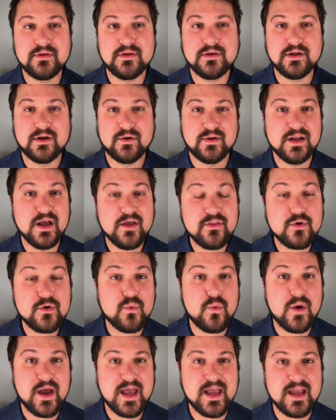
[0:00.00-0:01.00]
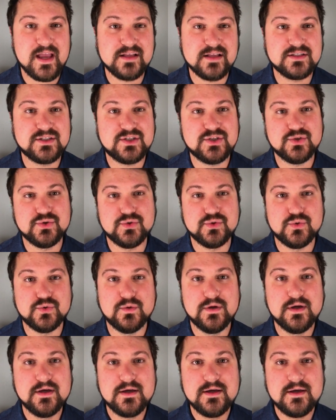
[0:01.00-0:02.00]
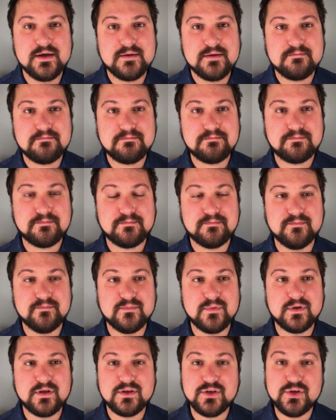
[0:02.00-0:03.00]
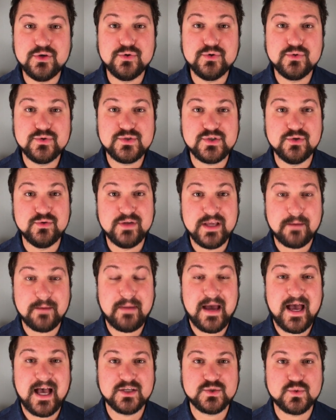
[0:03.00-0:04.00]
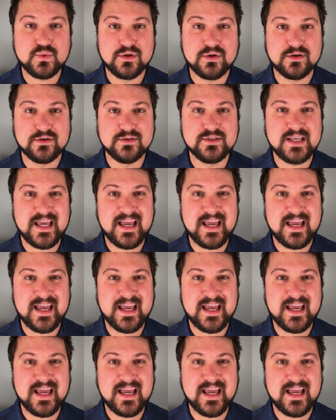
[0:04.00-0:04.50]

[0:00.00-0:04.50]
another way to use unique passwords